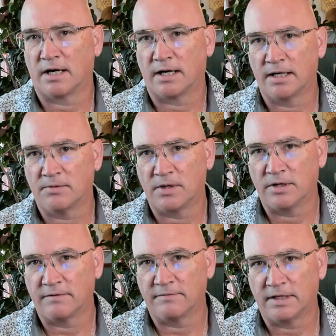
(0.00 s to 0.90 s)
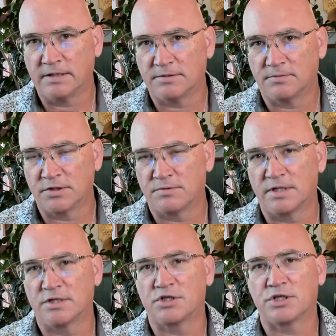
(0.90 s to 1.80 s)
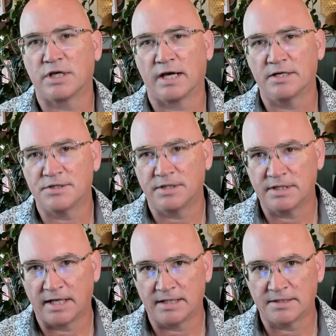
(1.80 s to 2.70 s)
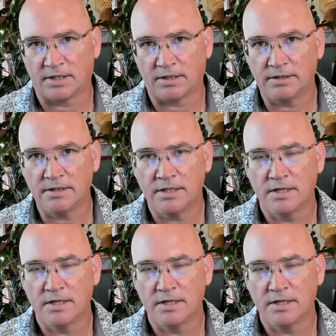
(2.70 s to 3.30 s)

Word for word: Iowa event, which we changed the date on.